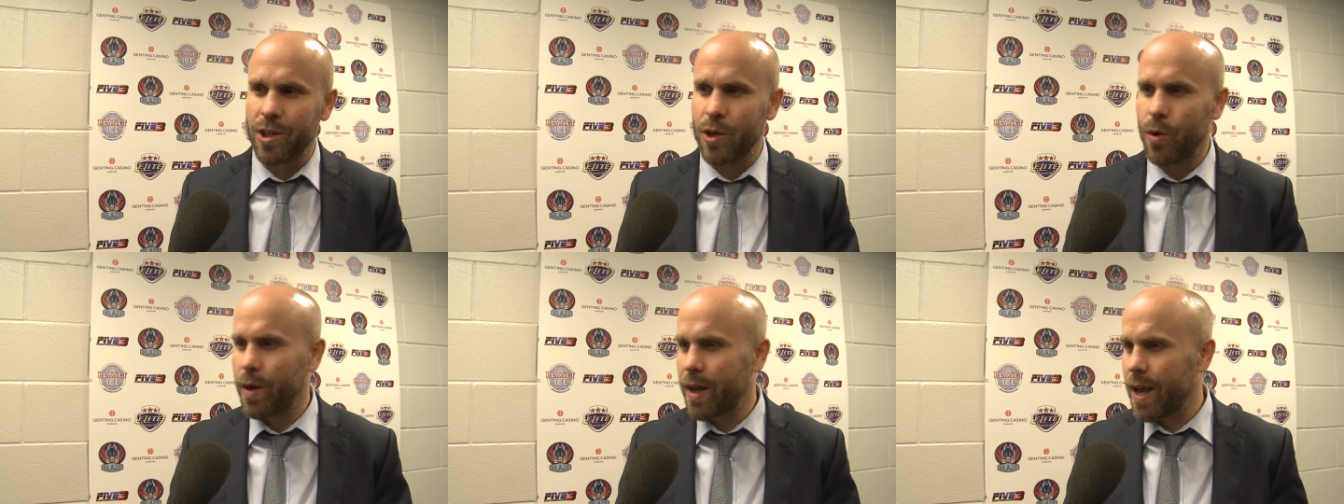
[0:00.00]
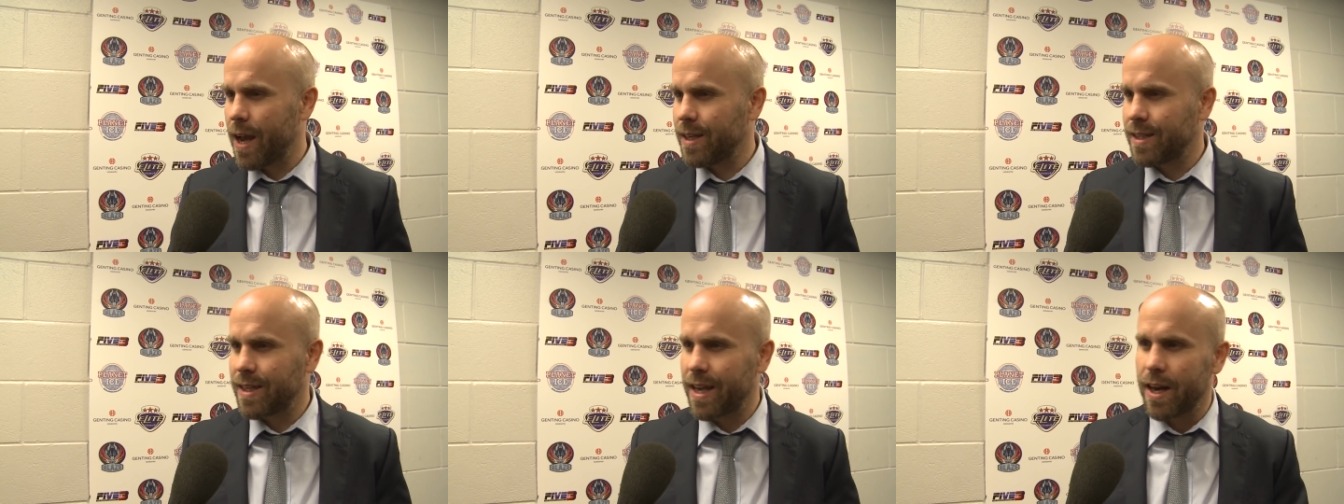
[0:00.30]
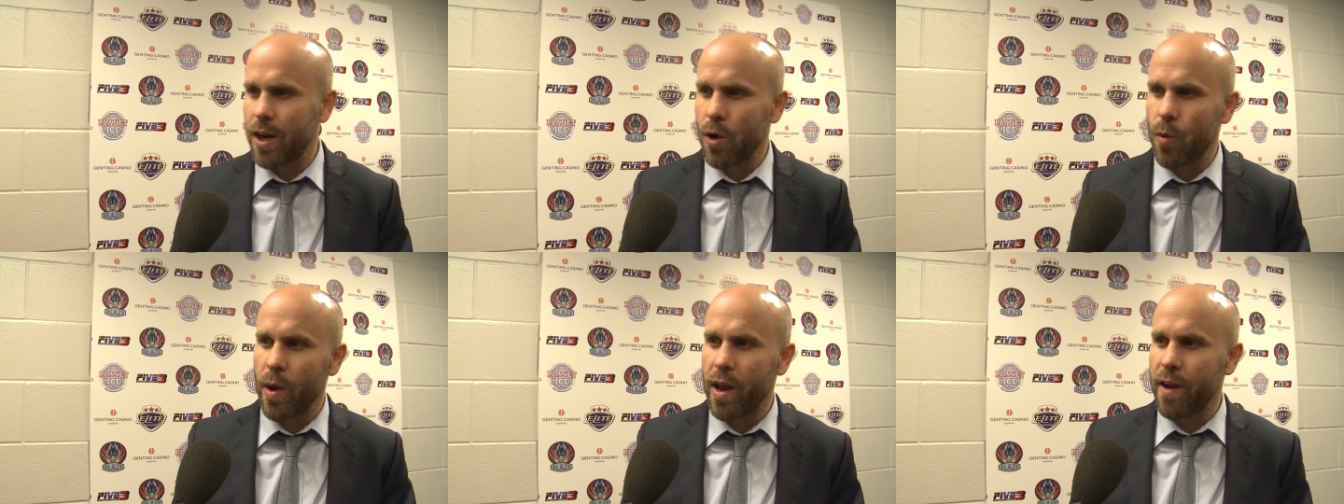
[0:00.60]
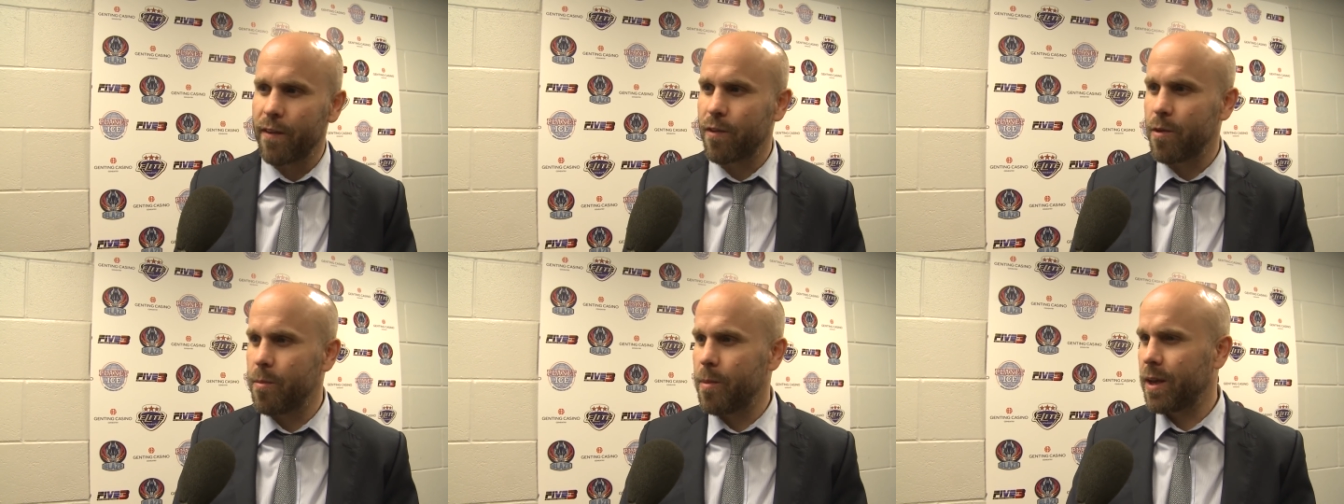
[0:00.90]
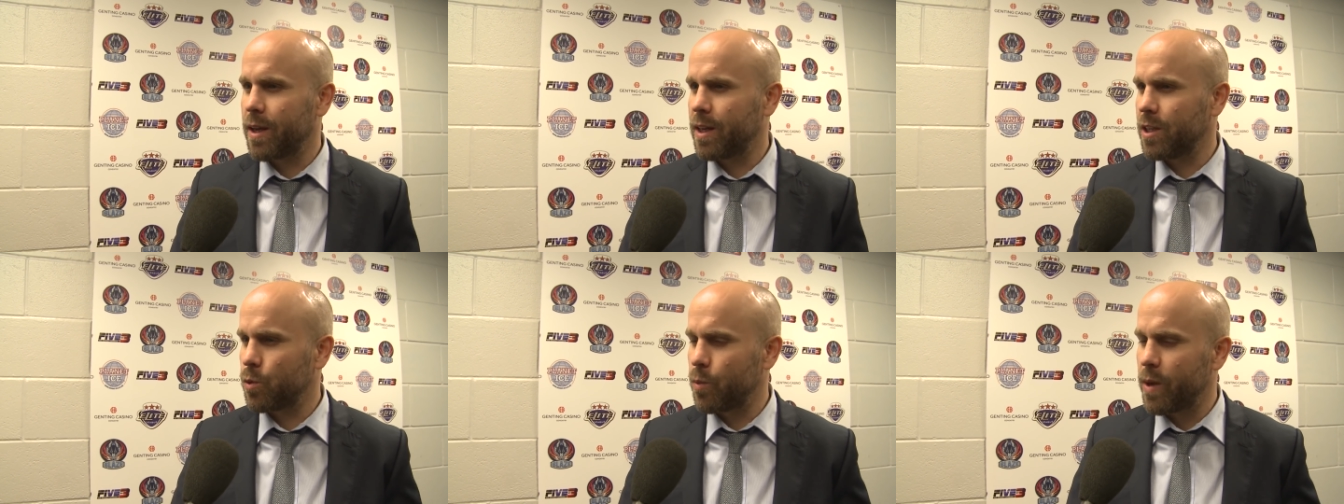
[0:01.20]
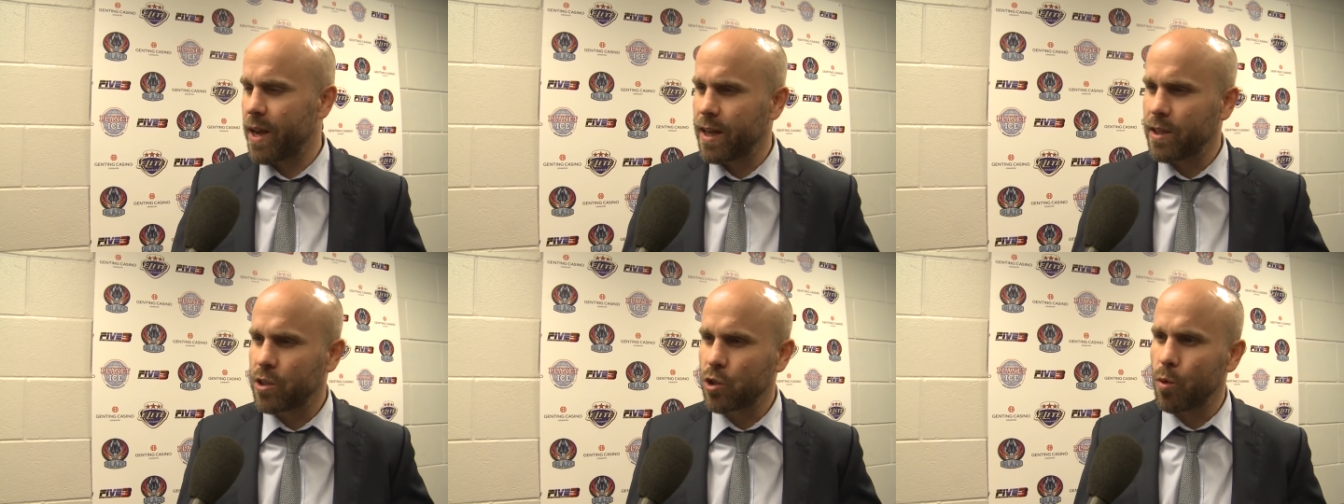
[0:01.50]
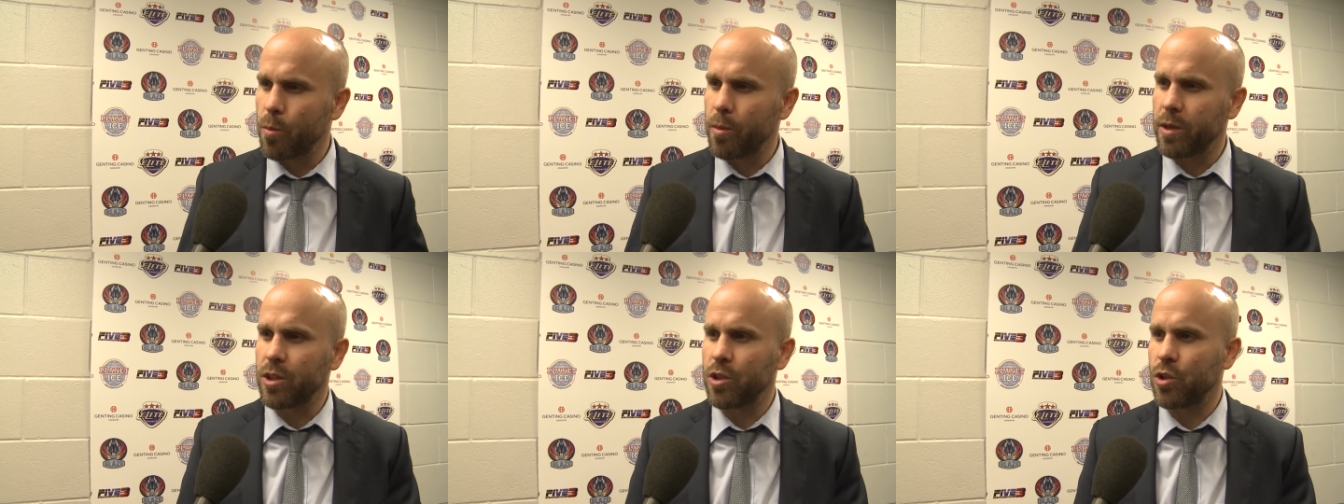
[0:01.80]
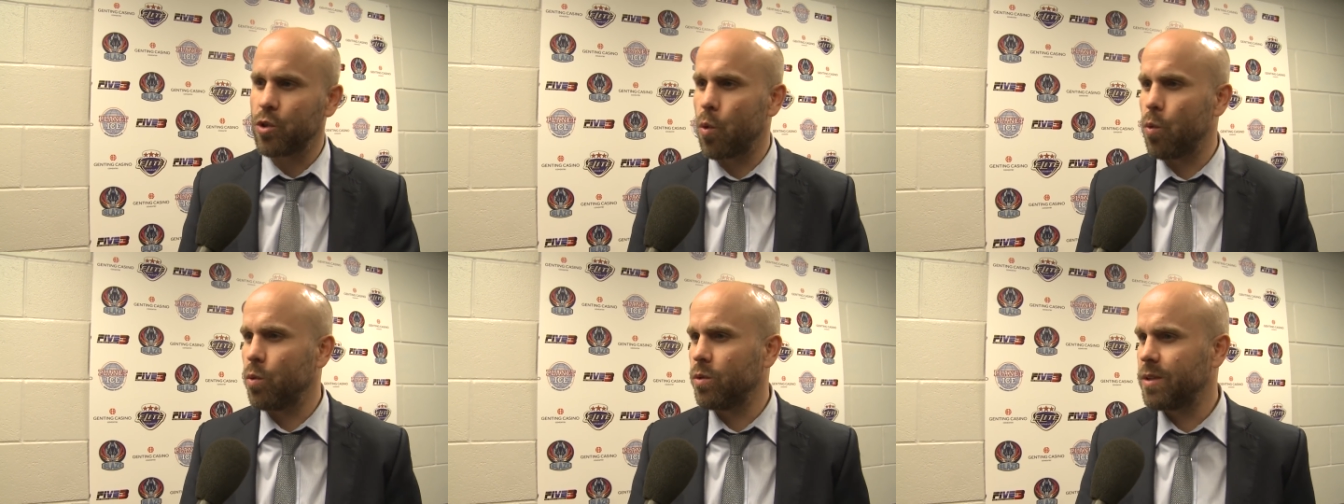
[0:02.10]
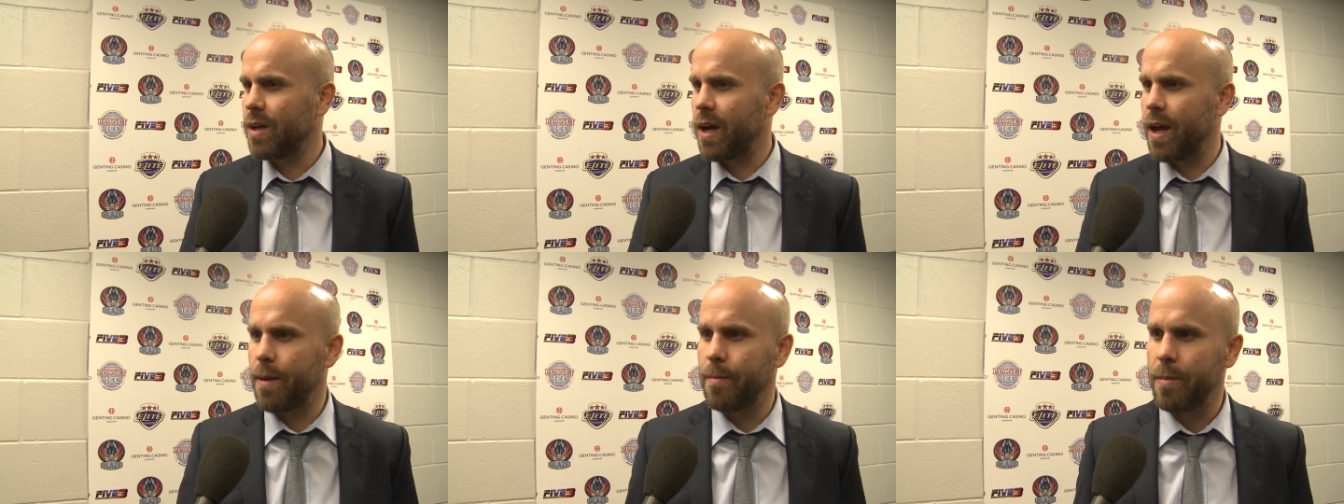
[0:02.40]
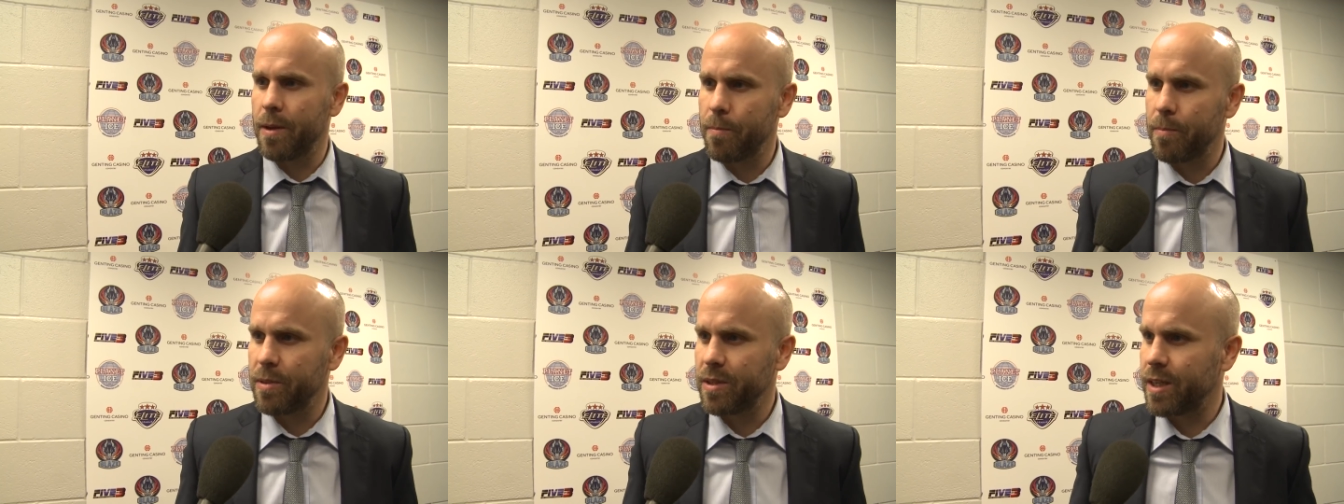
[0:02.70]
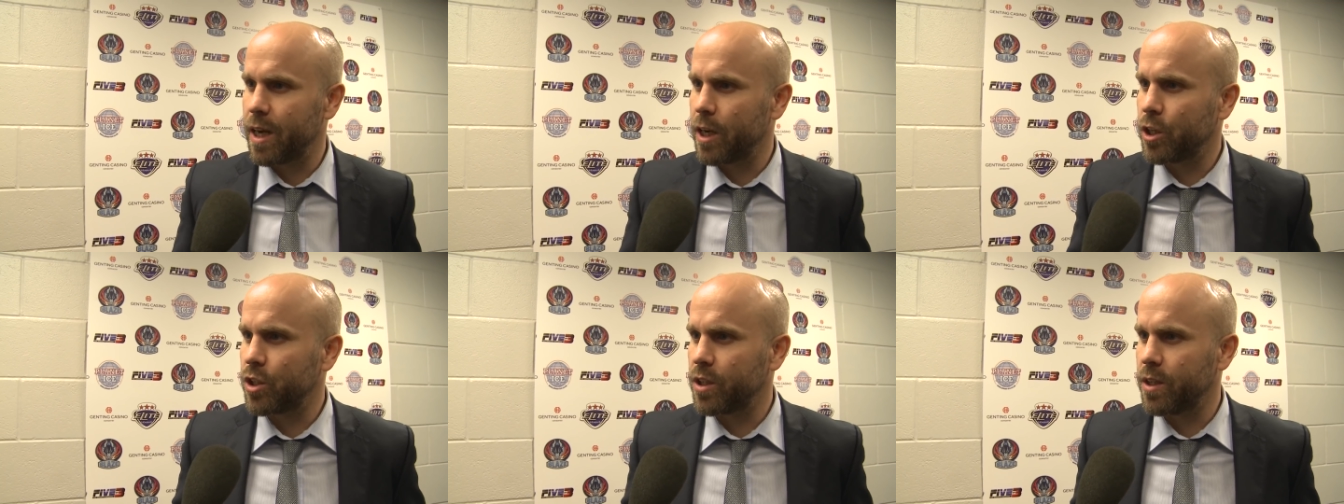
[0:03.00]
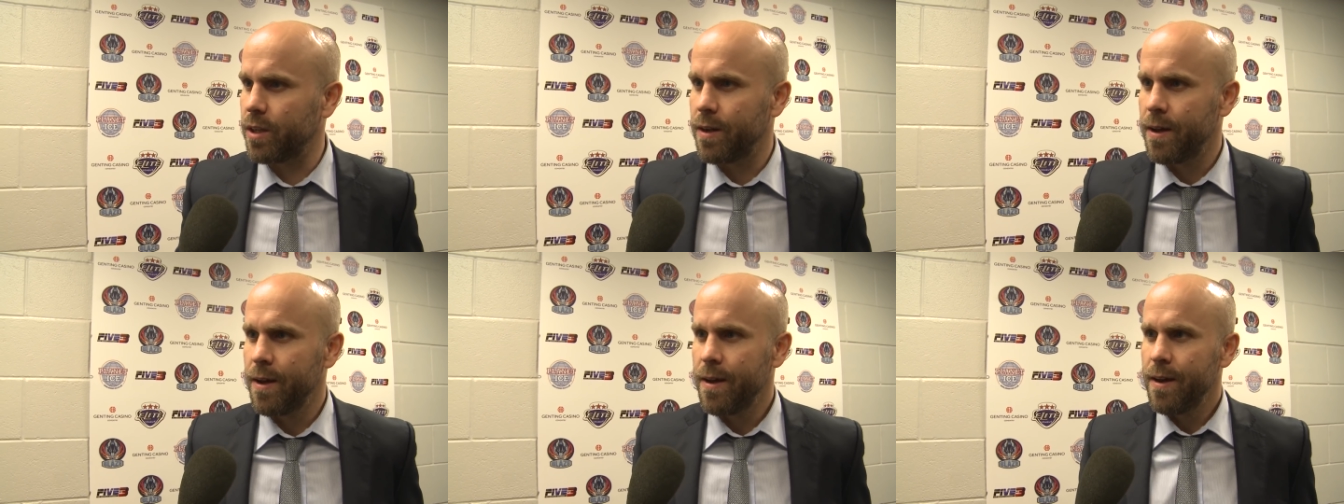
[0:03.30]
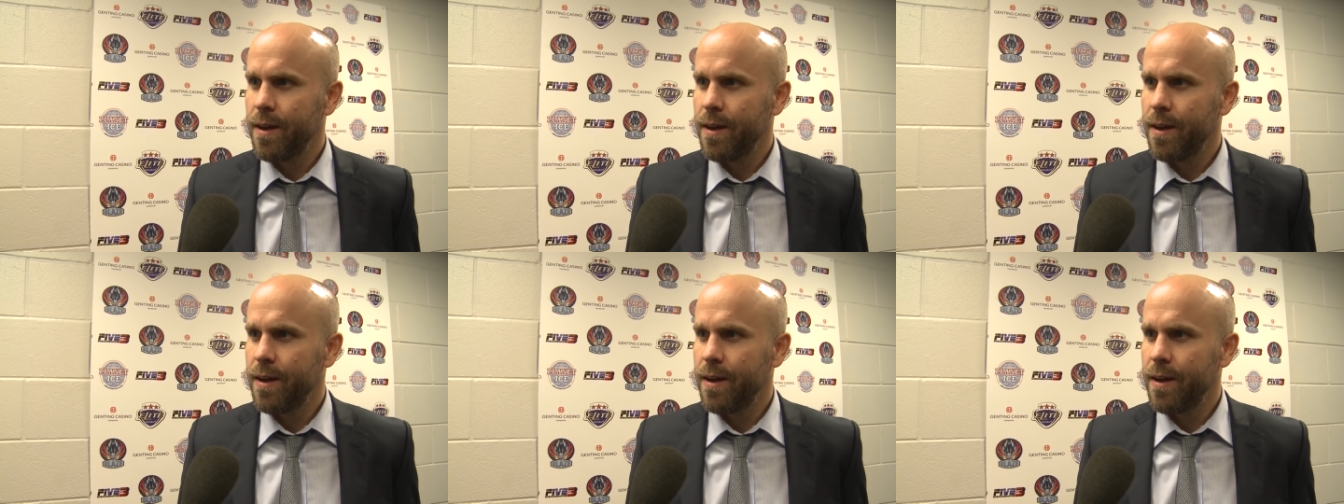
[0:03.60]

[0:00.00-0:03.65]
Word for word: You know, guys getting away from it because we had so much zone time and possession.